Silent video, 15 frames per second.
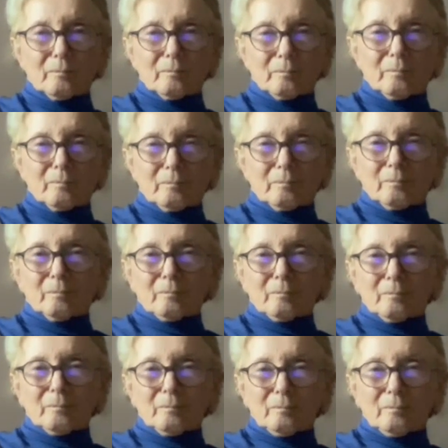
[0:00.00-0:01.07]

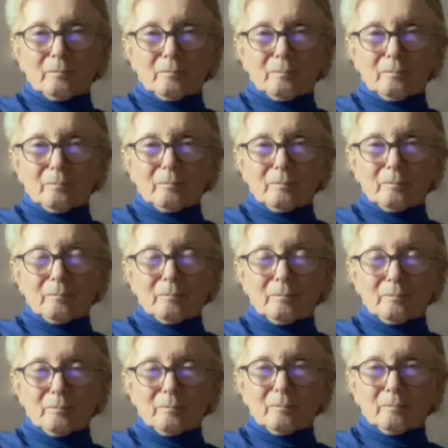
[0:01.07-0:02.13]

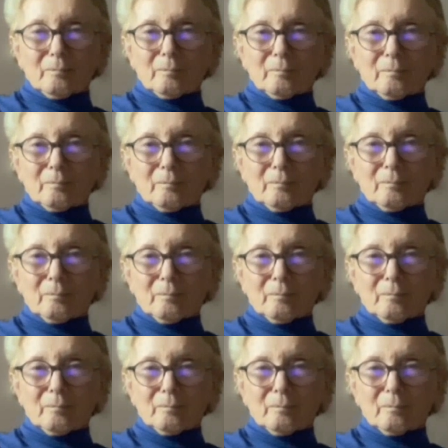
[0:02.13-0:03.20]

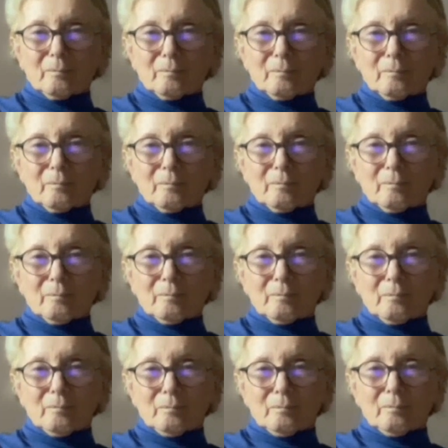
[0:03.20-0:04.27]

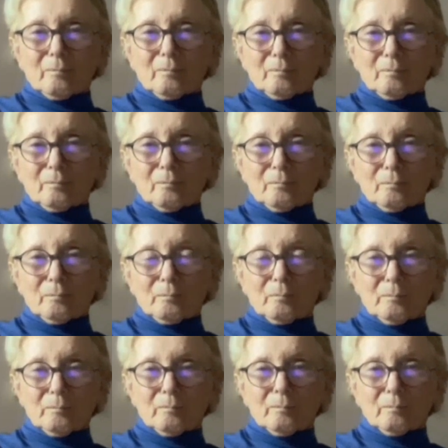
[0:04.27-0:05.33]

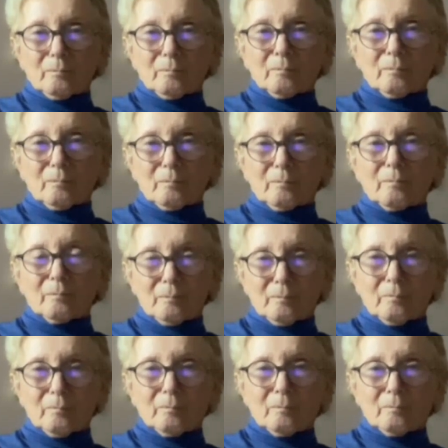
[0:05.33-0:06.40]

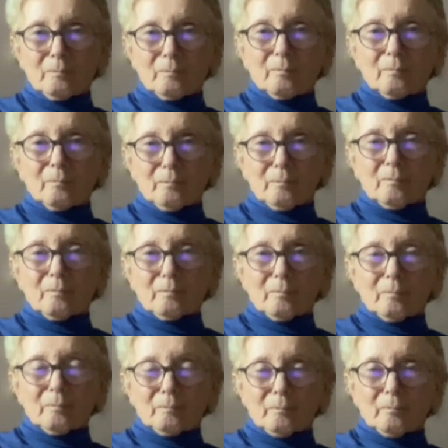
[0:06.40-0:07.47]

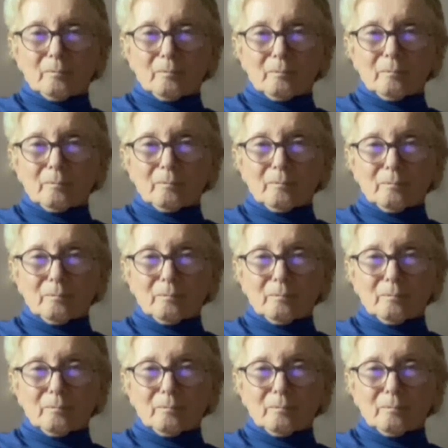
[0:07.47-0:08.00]
No words are spoken by the person on screen.